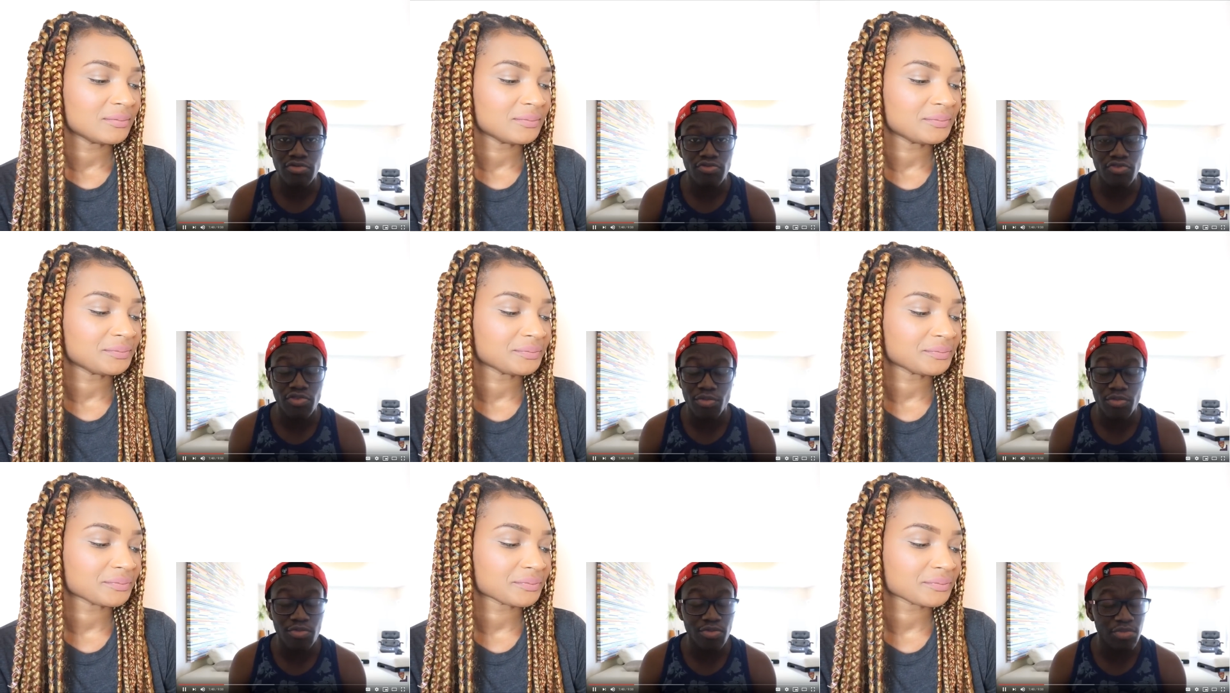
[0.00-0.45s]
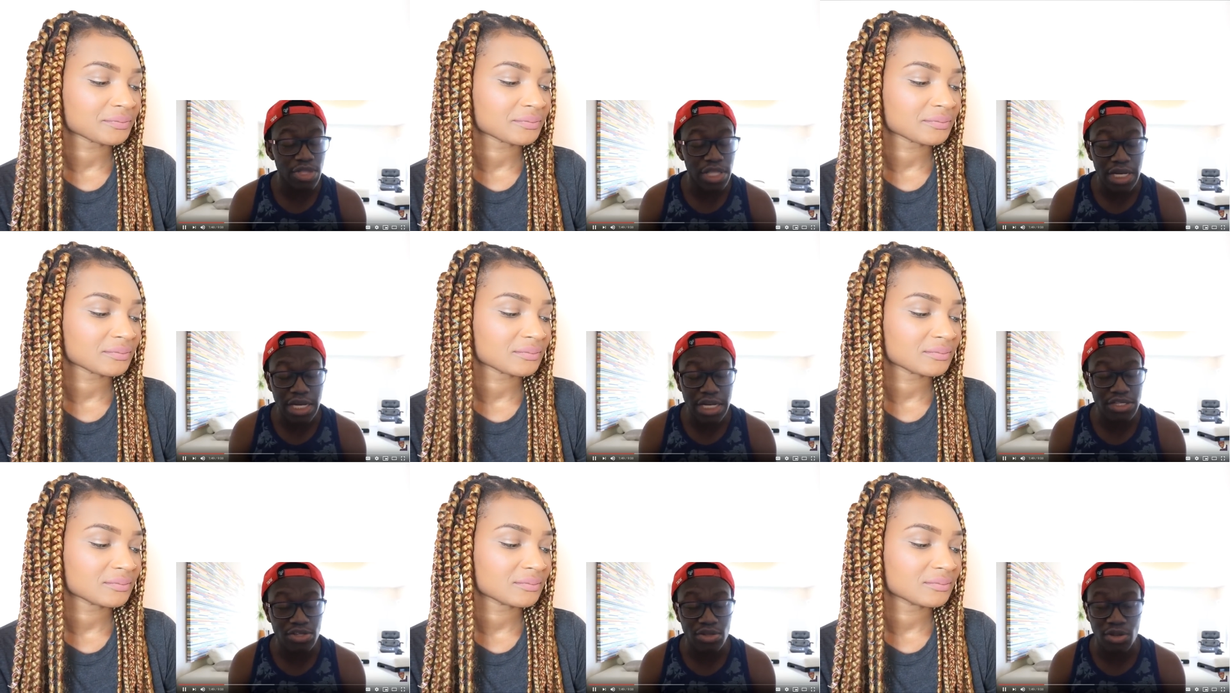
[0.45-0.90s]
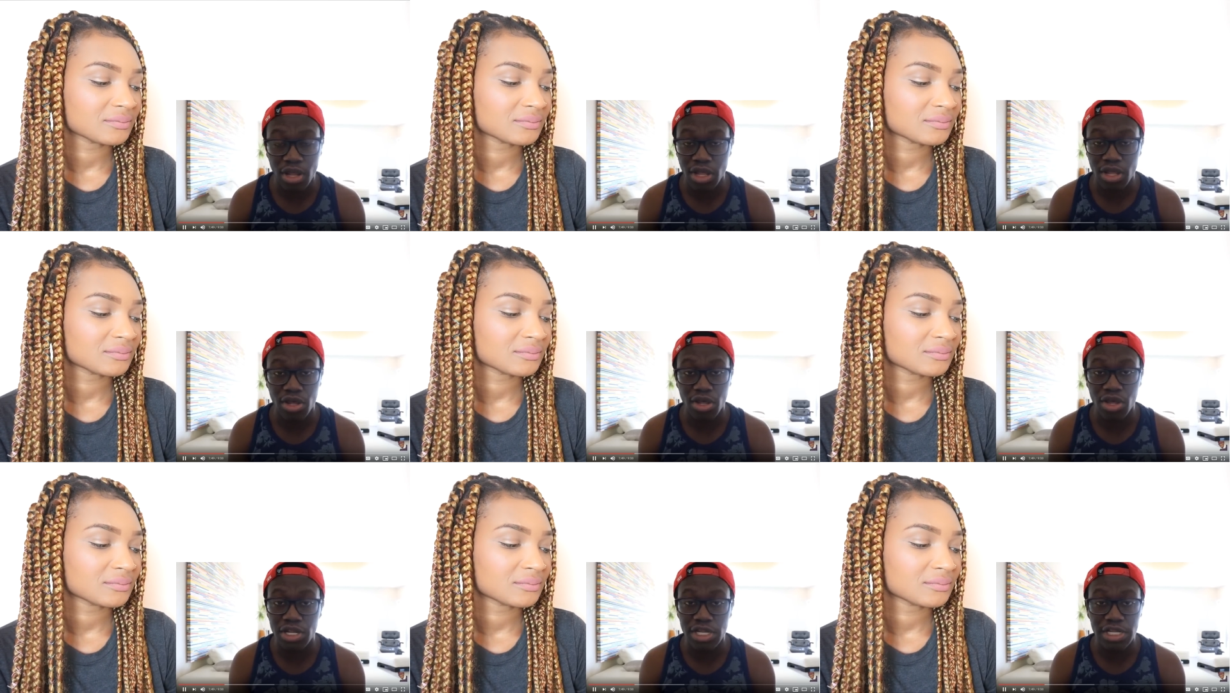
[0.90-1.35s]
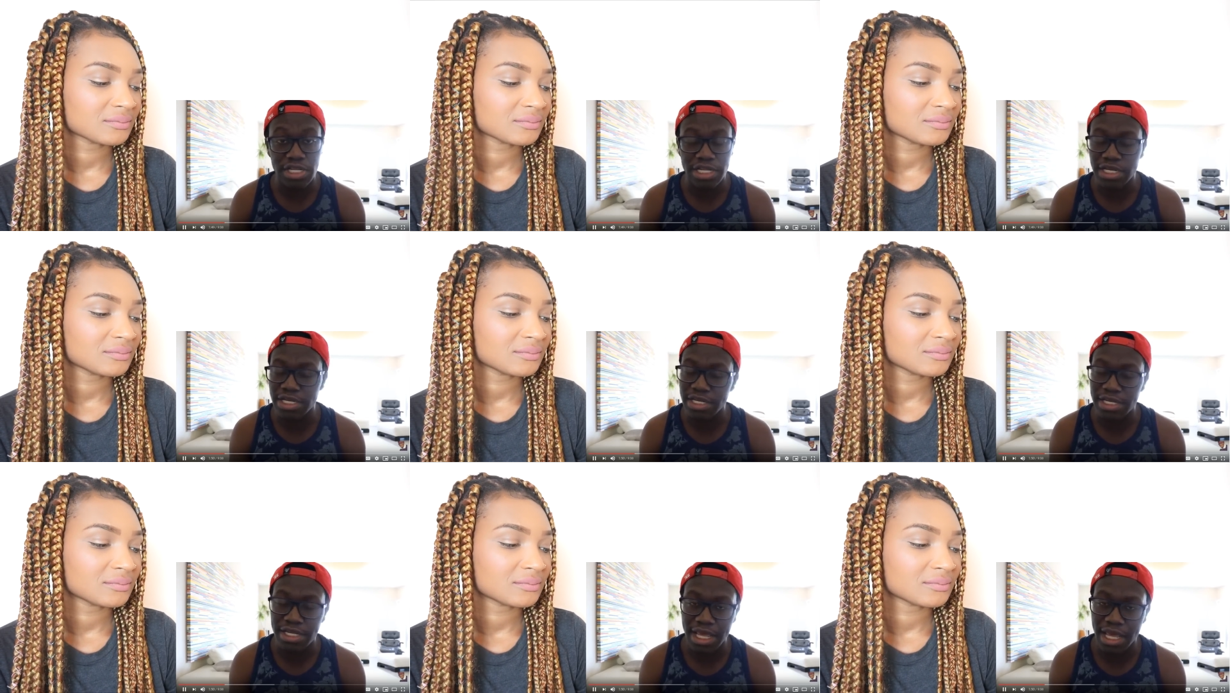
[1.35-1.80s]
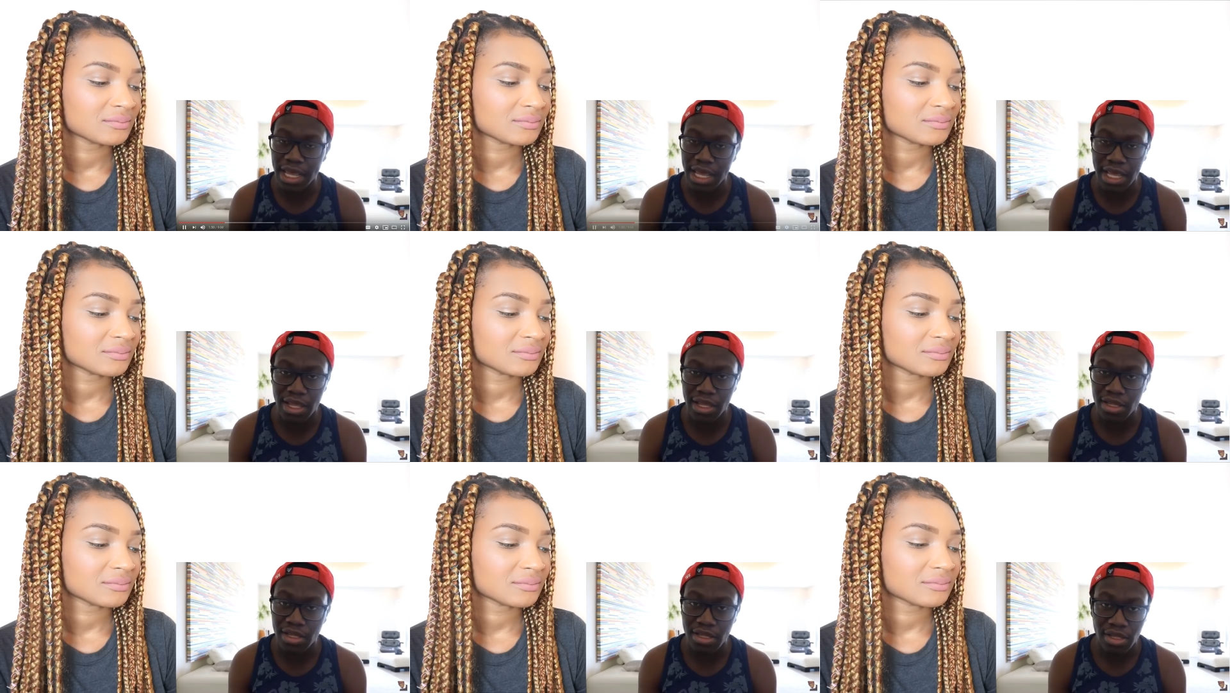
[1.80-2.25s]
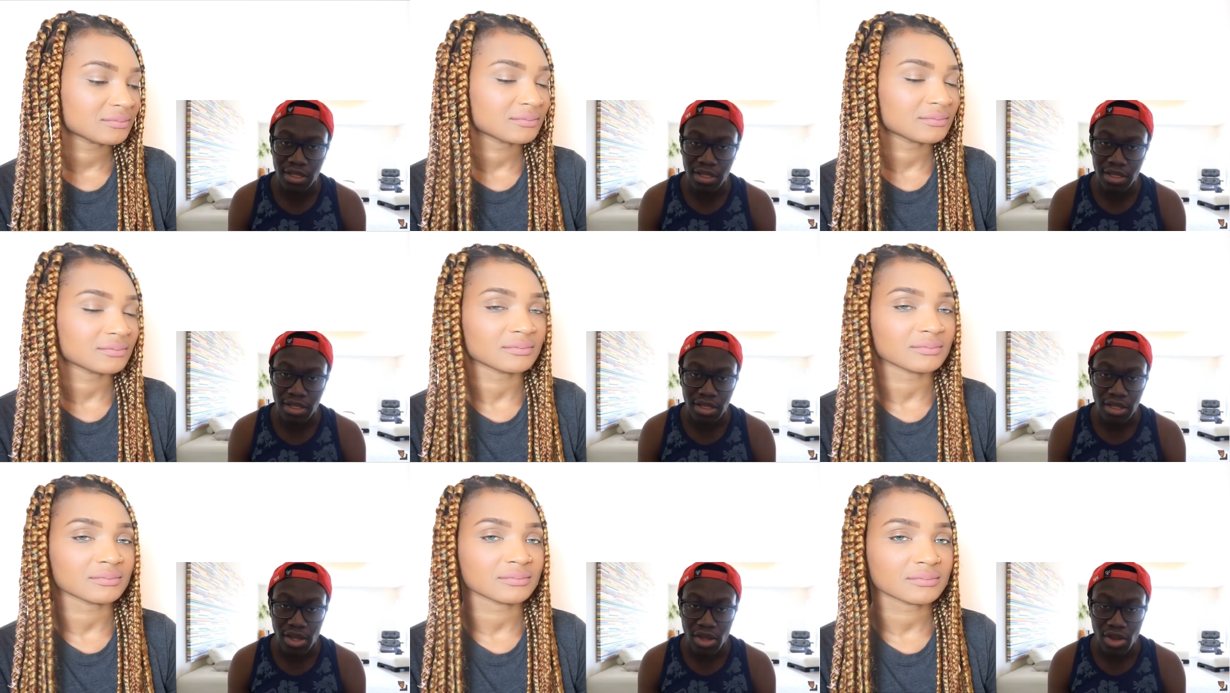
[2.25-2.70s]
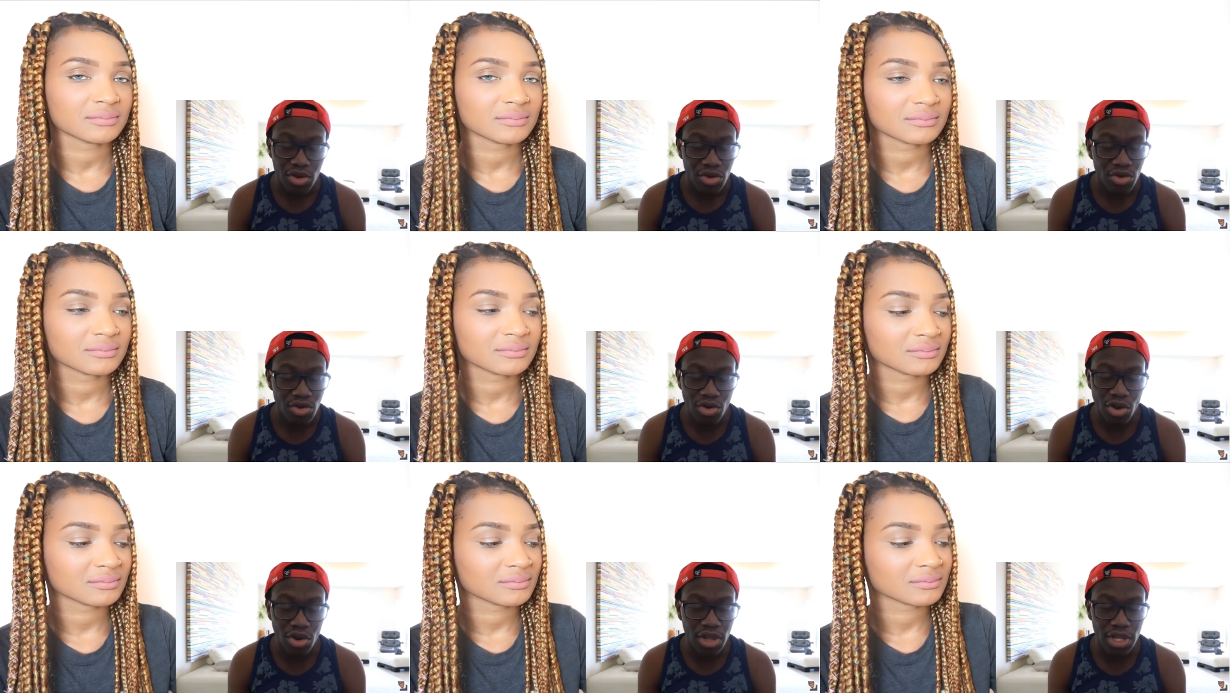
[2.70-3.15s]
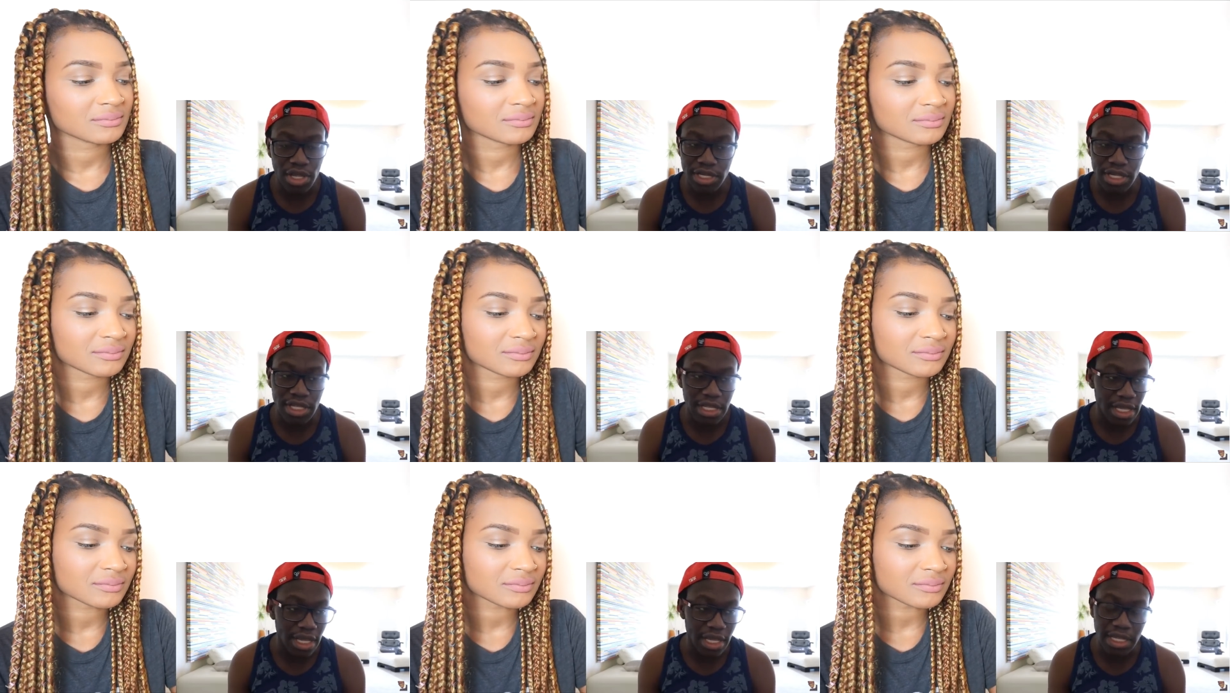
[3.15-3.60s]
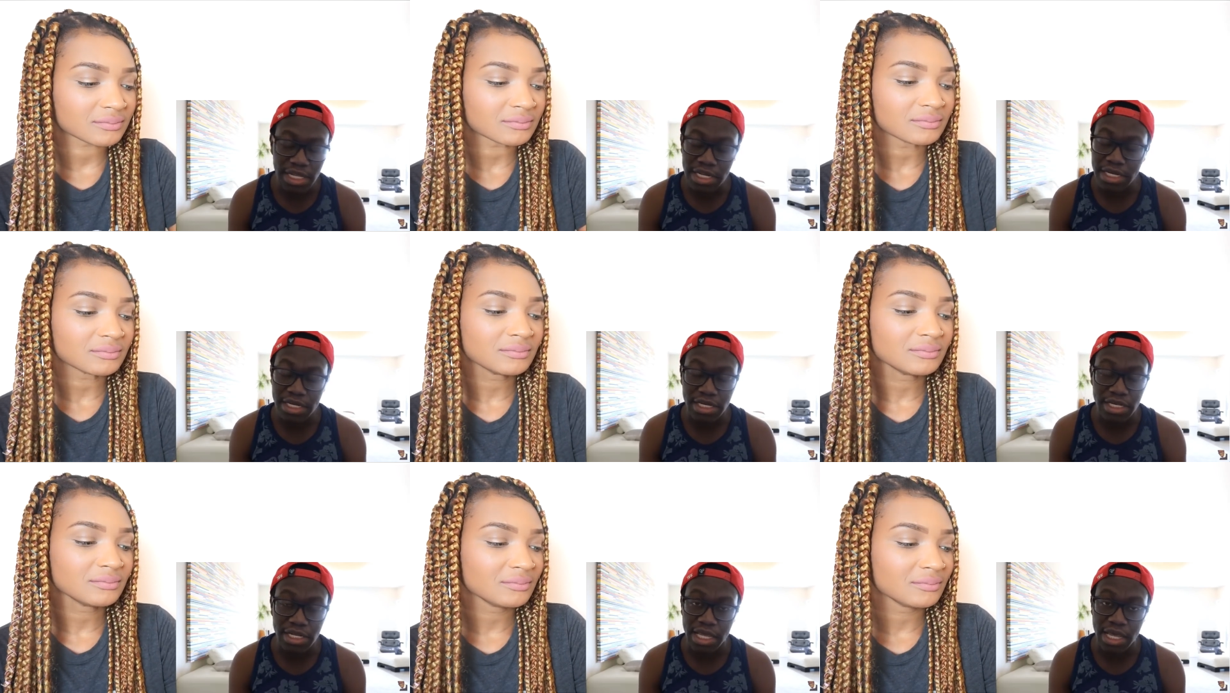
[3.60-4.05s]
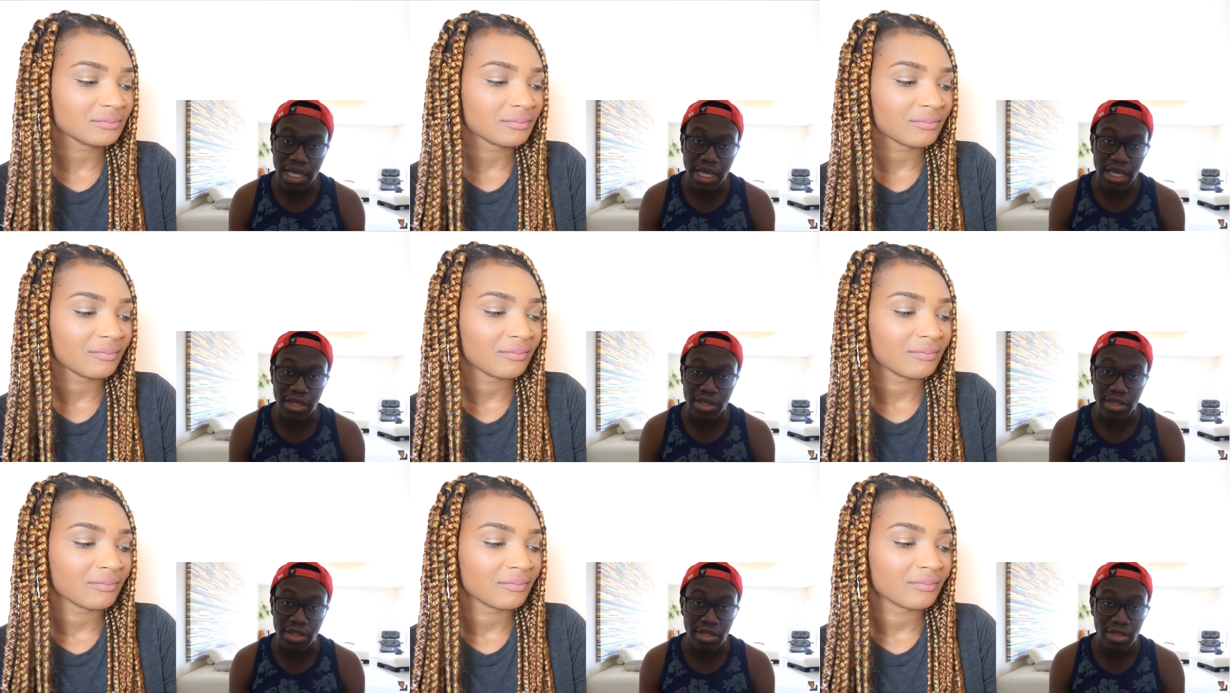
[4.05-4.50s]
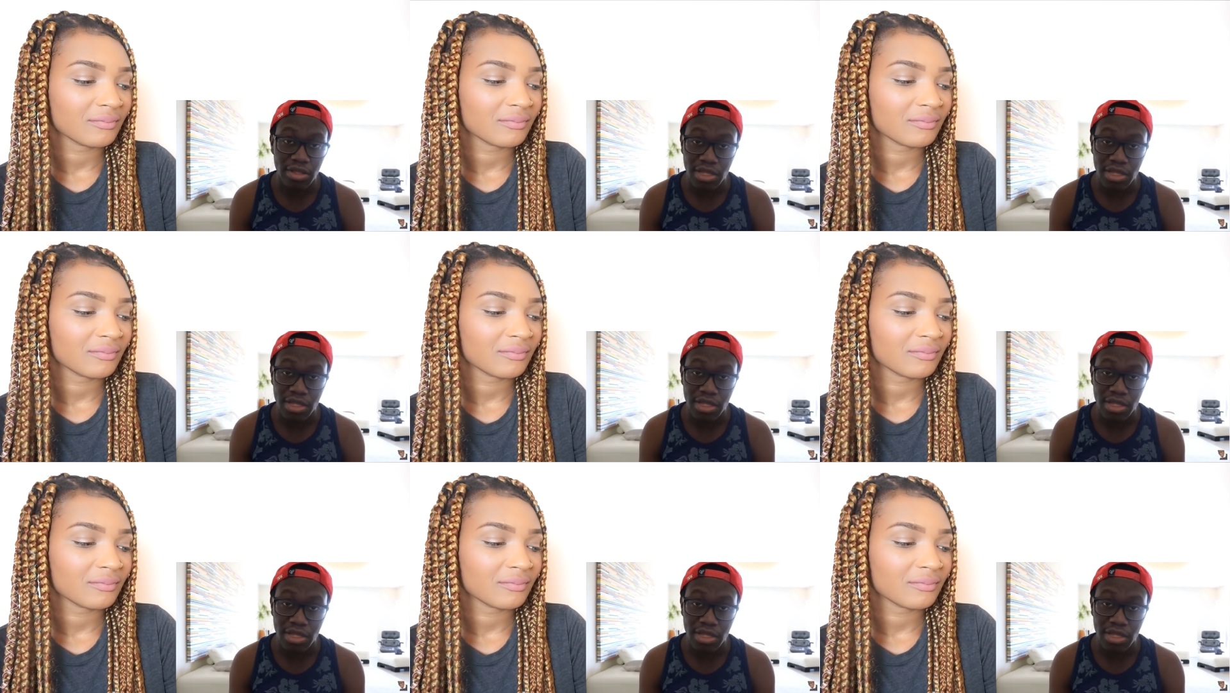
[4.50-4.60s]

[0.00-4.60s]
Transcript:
Speaker 1: from the little I heard, he didn't care. Mm. Not, he, he didn't care.